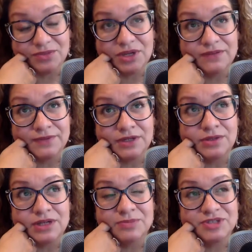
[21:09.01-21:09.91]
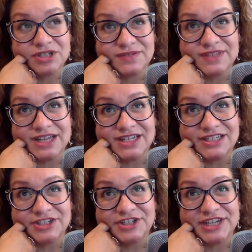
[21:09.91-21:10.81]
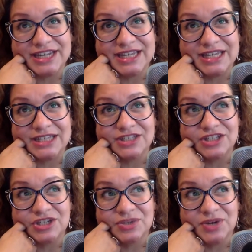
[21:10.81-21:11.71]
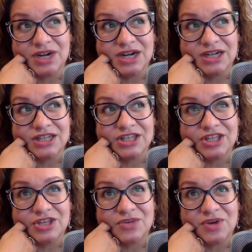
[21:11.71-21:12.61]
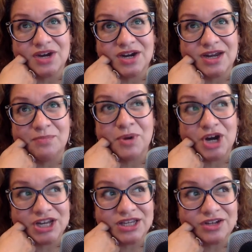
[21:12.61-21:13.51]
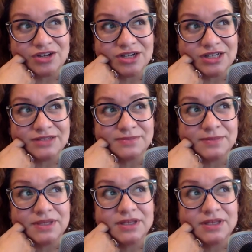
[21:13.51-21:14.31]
If you observe that in your chickens, you are you are embarking on